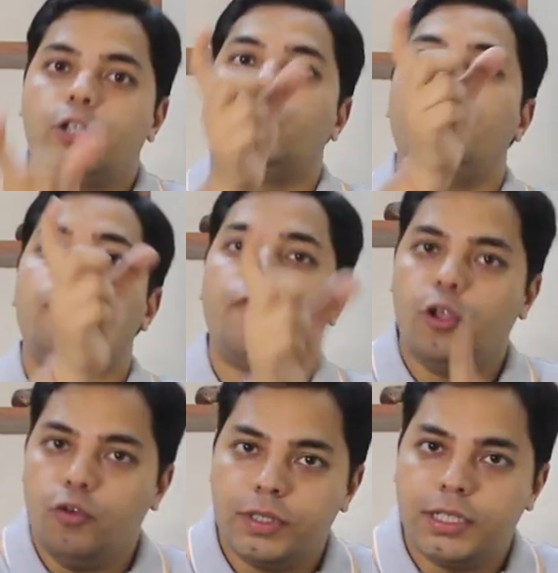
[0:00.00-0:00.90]
a student of a
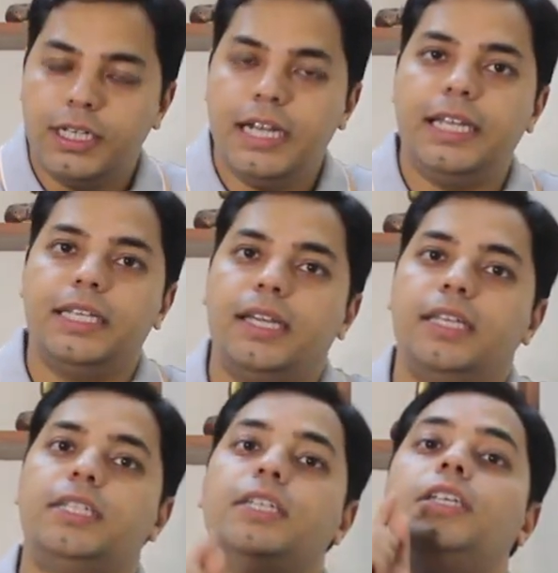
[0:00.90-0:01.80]
university, teacher
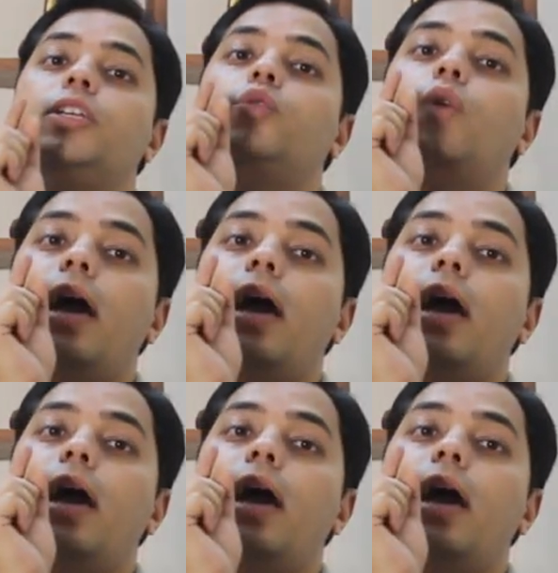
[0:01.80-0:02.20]
is teaching you